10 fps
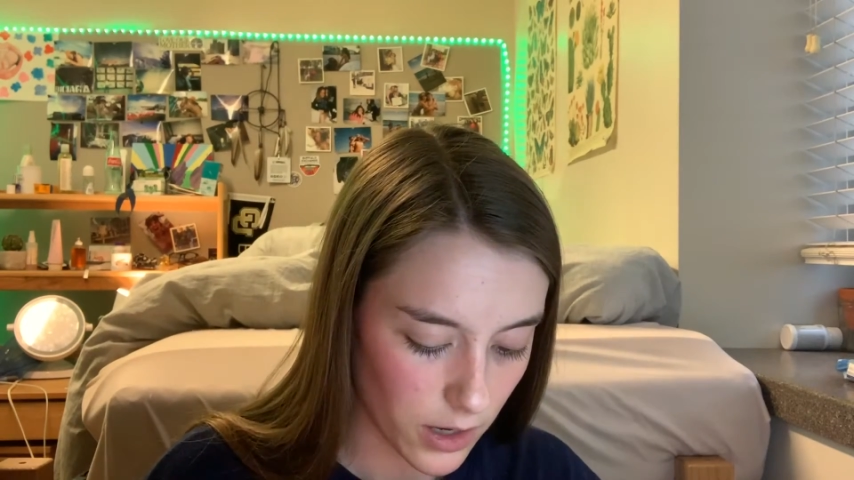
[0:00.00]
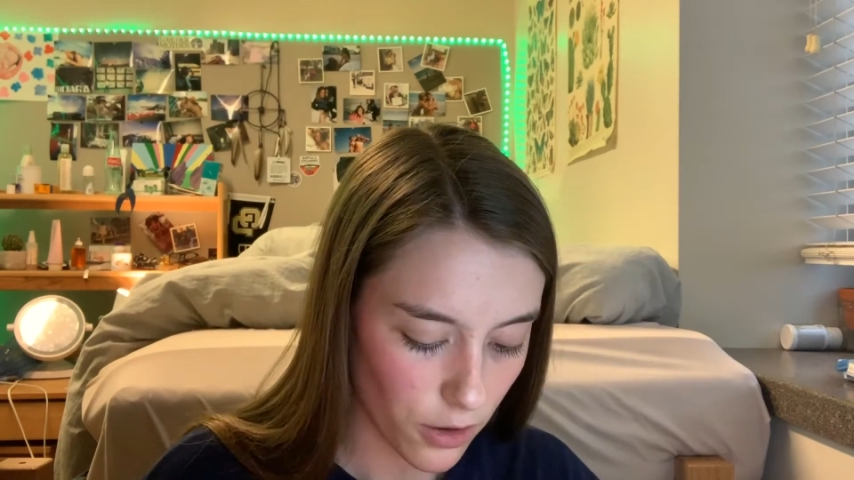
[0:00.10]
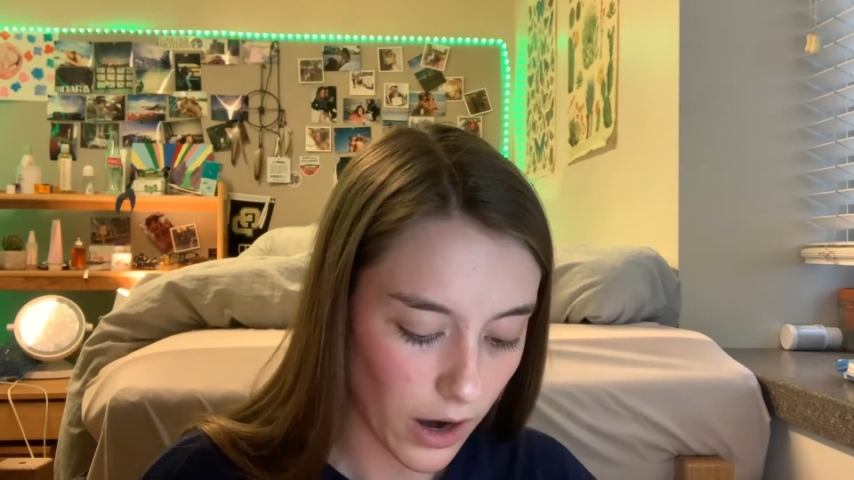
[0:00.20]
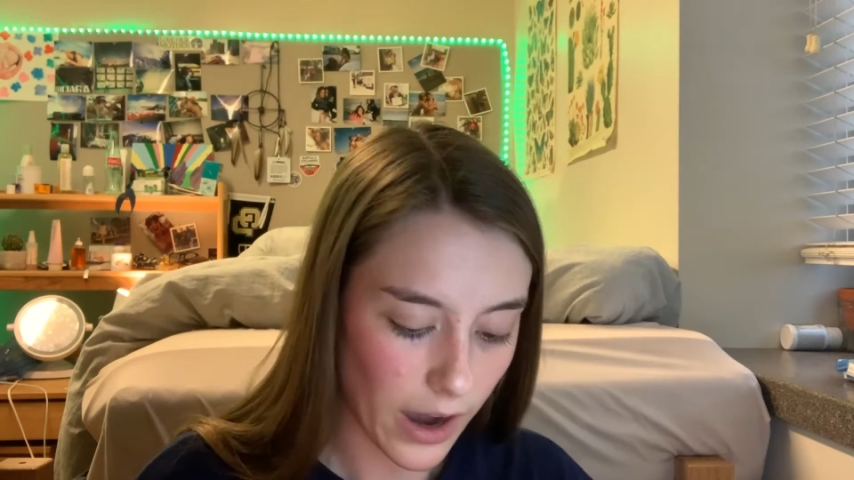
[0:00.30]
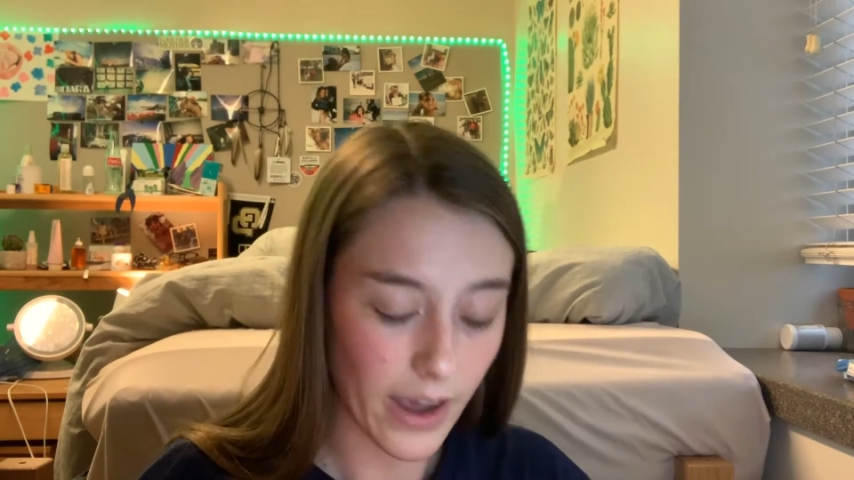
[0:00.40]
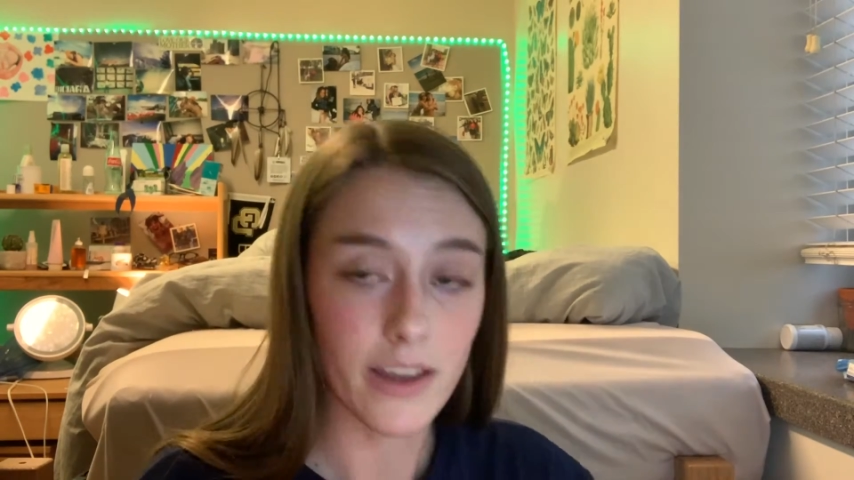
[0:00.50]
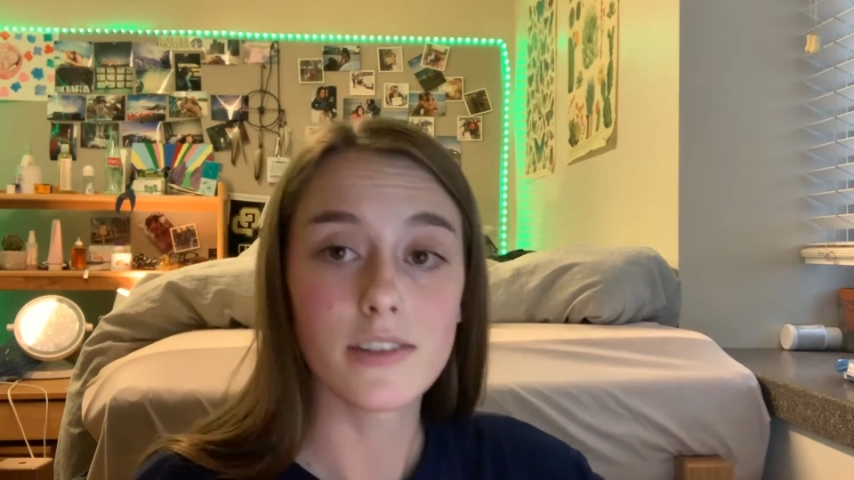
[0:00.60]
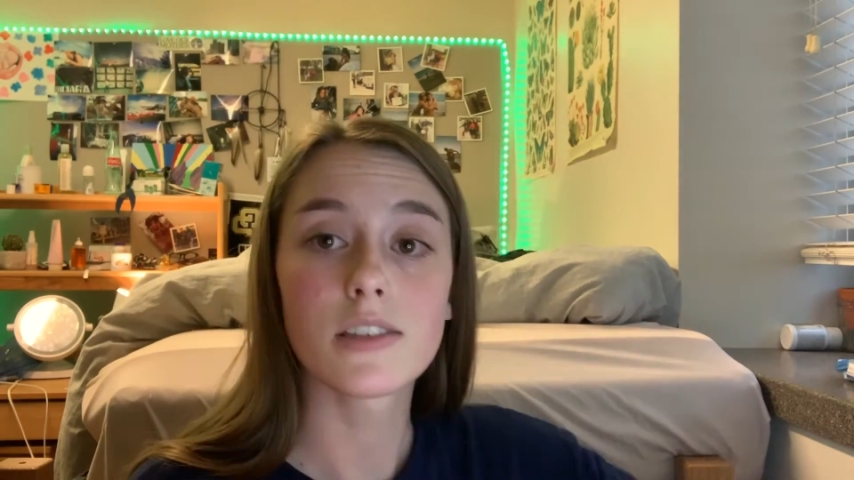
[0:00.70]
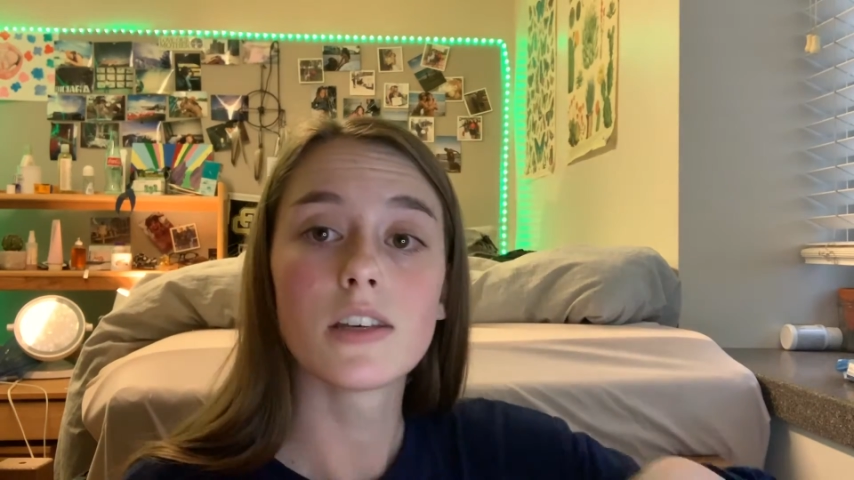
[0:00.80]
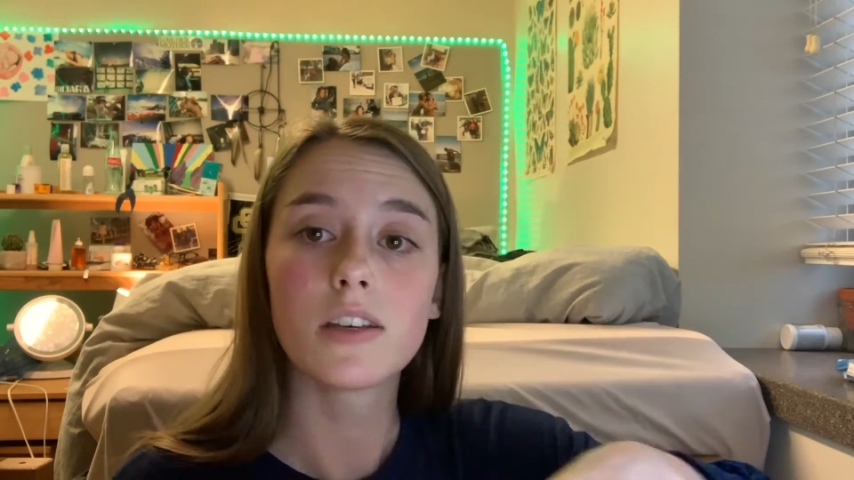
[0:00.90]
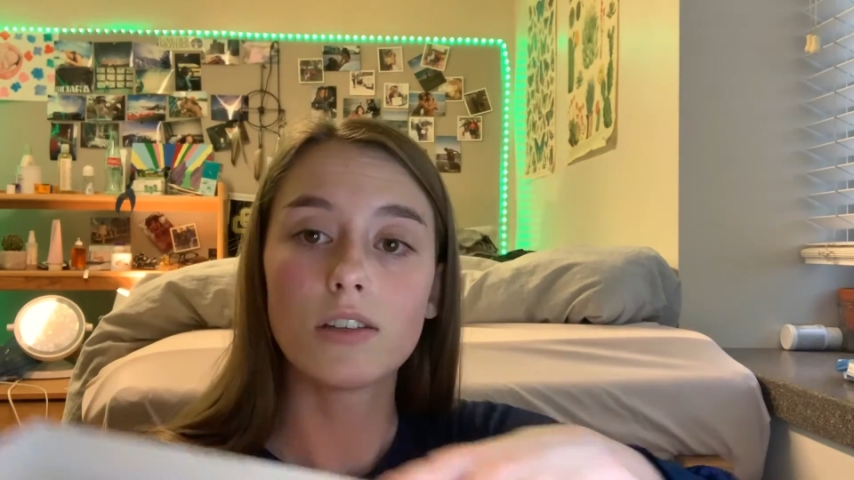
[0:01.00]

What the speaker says: your eyes.